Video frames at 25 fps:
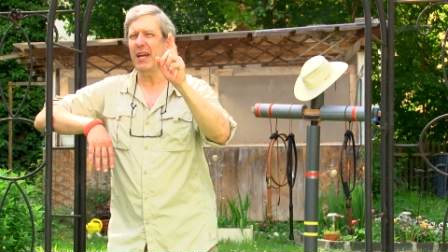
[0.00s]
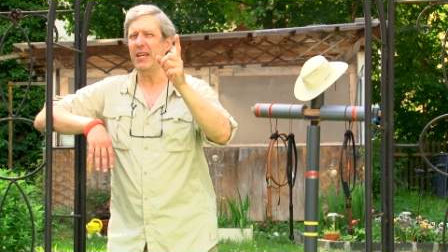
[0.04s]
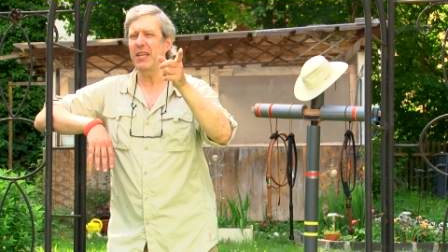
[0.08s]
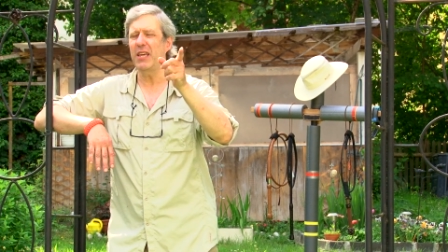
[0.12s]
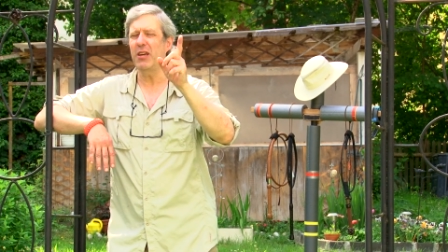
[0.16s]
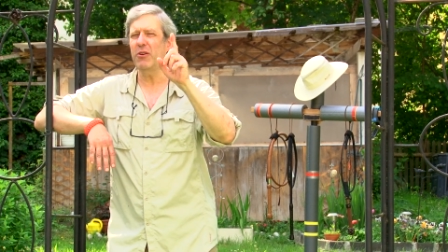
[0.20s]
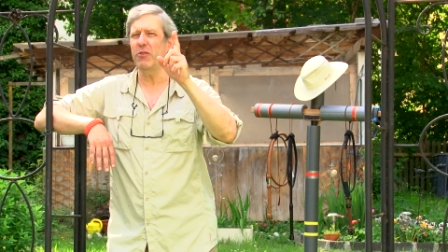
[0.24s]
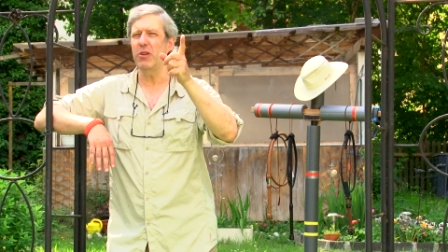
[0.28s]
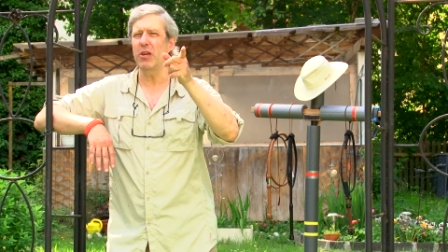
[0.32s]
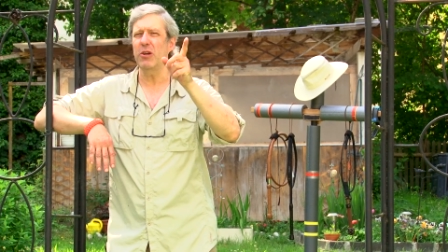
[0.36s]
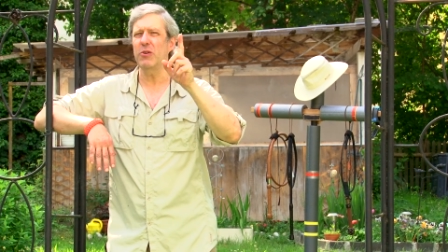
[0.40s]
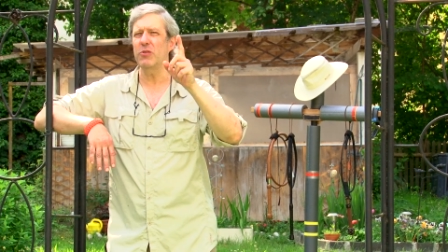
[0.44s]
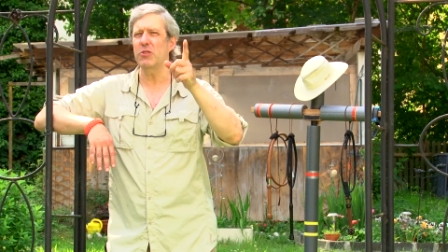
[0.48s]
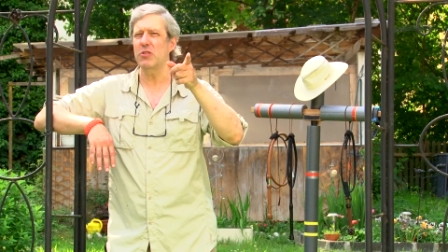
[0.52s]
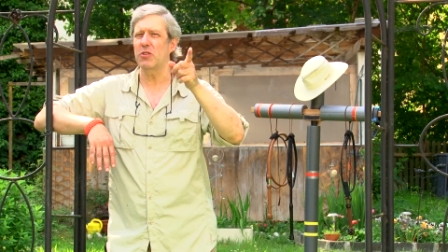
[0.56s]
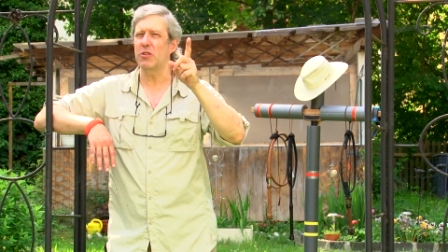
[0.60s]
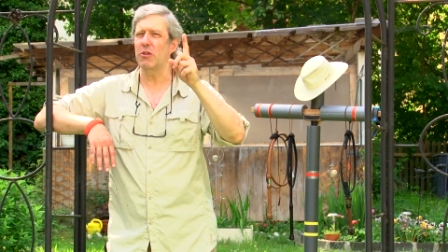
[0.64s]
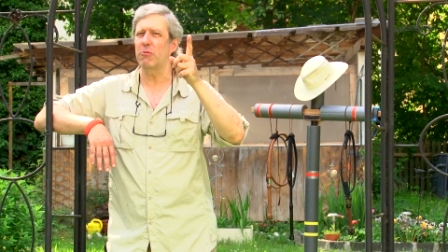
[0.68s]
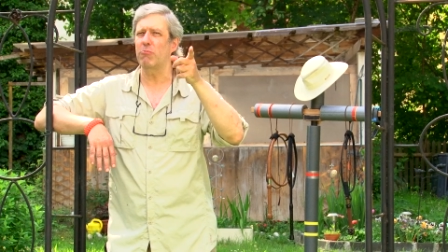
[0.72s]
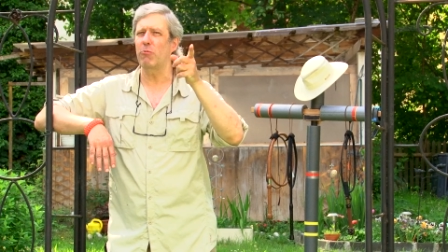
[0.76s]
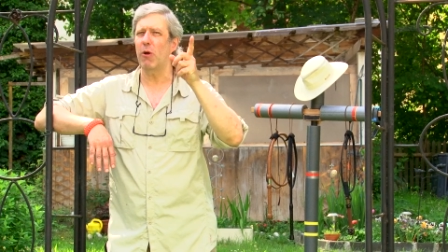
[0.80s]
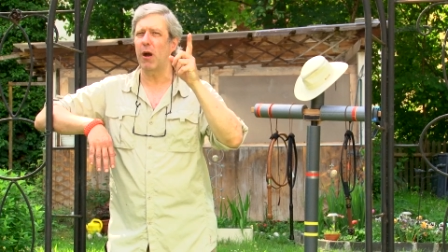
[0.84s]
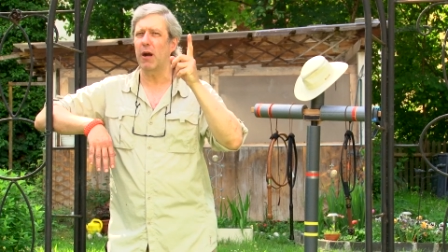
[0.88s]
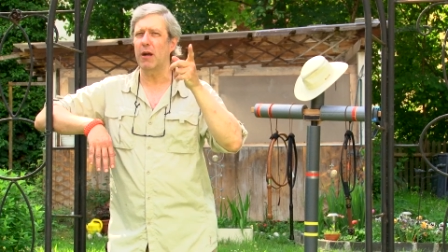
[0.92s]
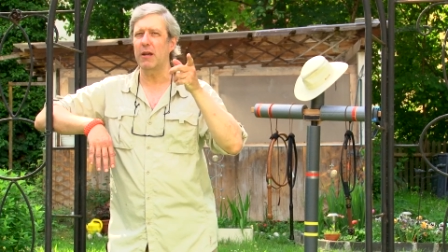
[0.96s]
you used the
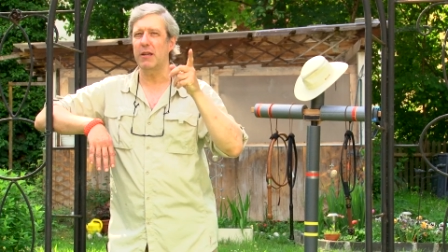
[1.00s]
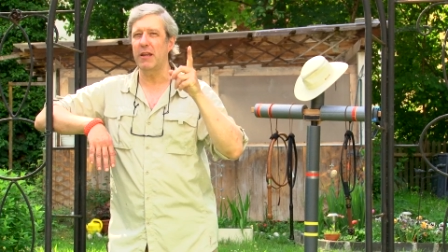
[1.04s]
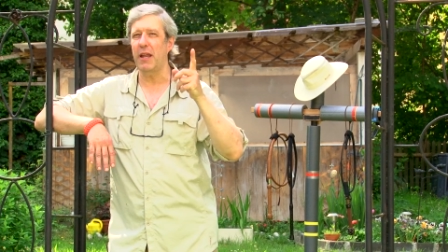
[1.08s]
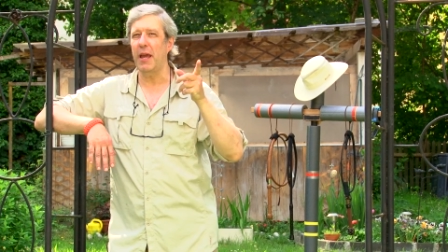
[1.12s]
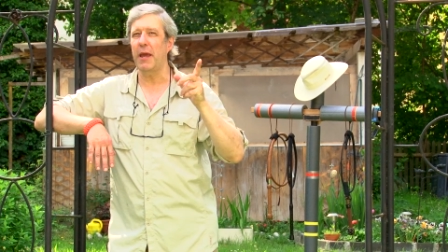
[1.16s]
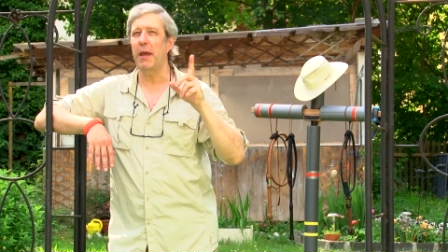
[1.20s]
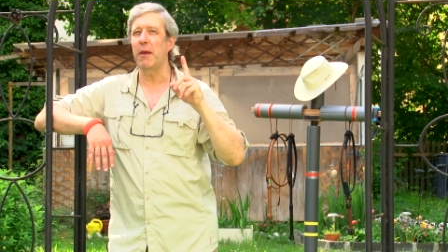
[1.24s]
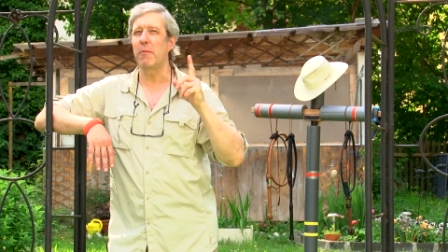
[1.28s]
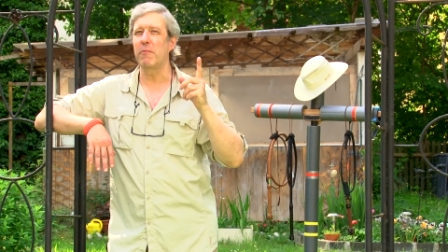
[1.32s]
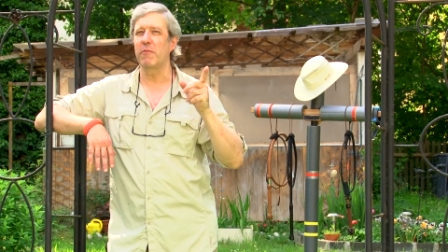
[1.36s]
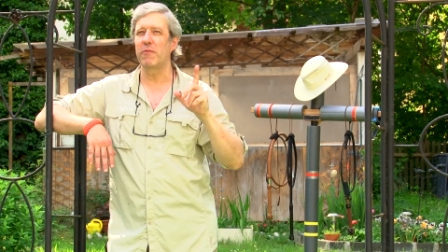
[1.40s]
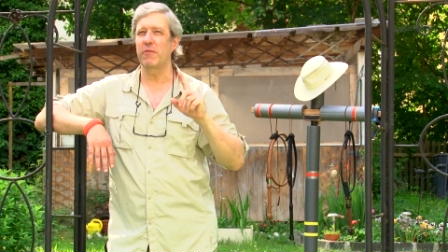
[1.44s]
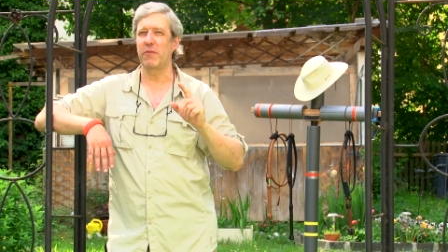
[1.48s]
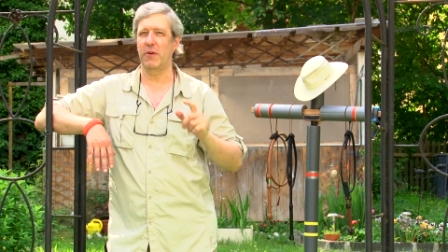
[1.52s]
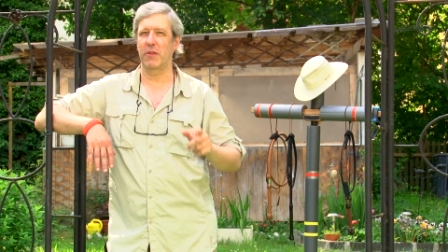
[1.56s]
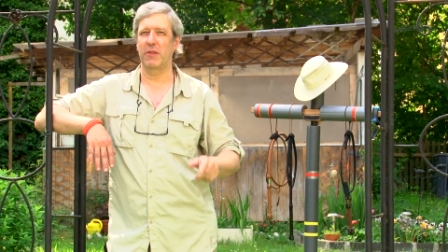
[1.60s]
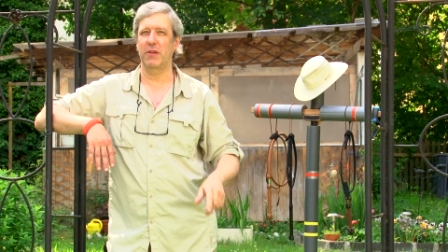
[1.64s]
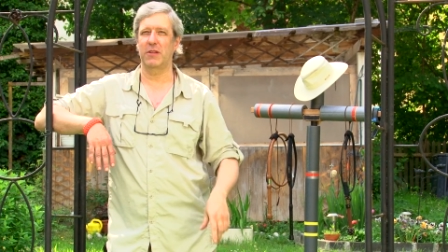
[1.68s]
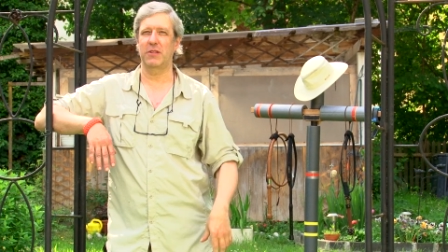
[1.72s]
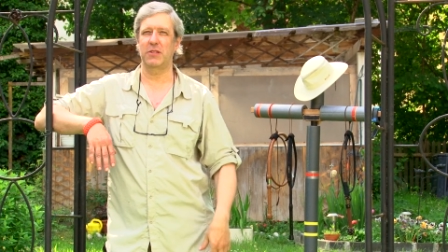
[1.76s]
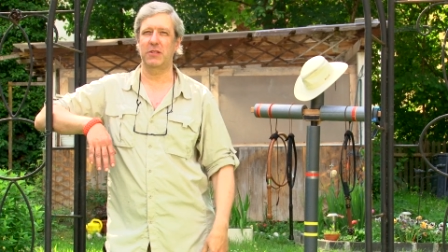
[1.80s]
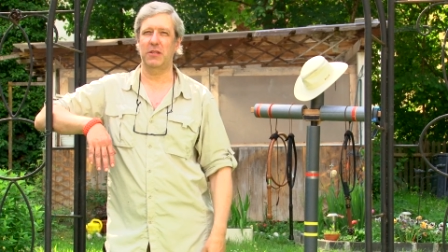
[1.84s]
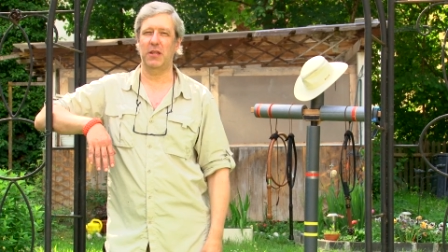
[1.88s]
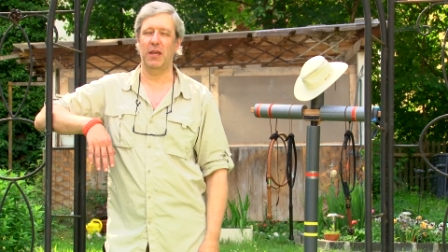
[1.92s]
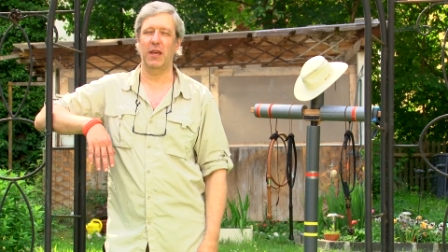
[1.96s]
wrong name for
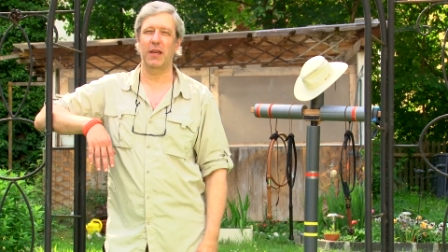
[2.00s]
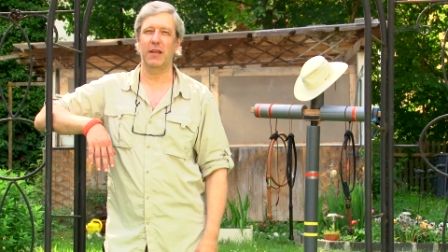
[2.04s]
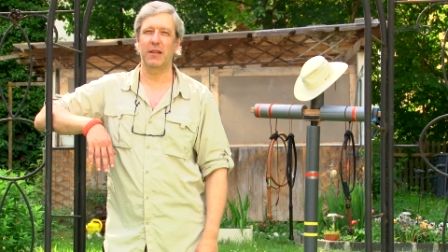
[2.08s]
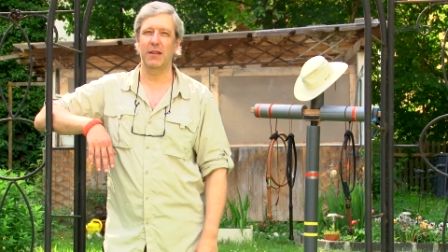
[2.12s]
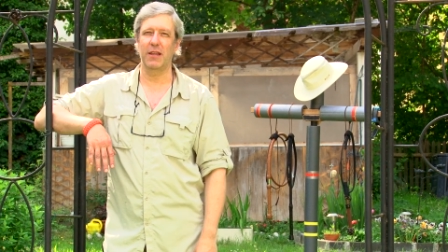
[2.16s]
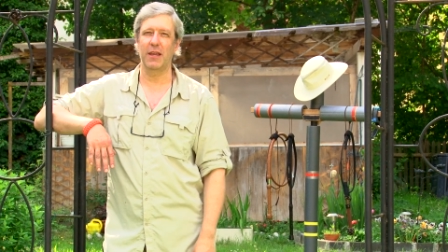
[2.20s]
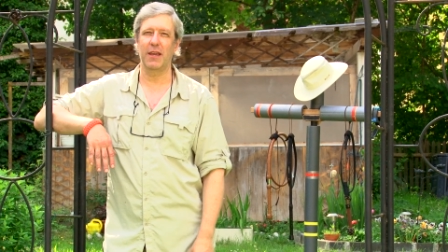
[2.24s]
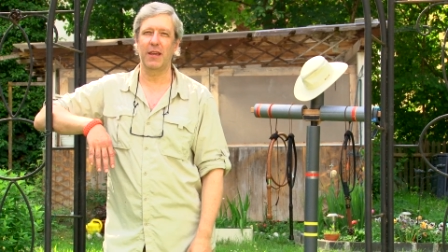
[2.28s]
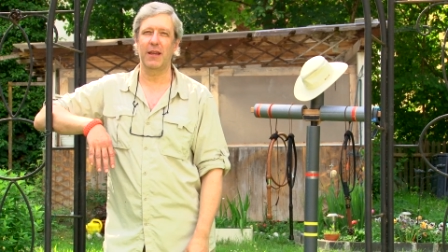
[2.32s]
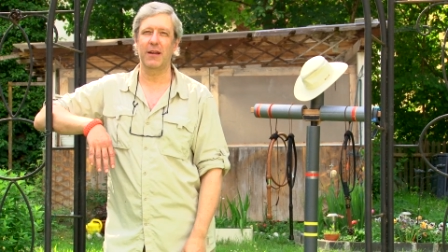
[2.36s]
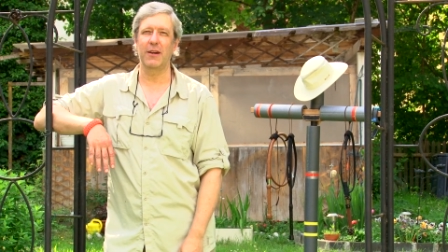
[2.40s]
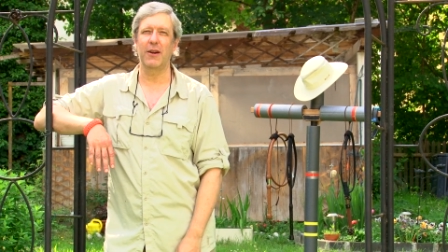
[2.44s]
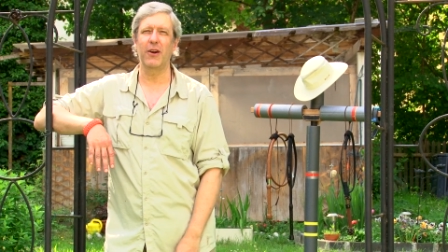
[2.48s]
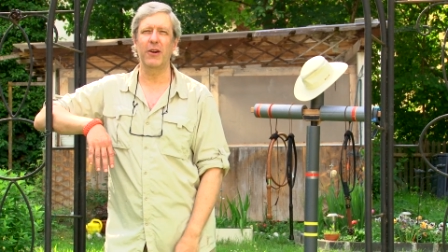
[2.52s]
this technique,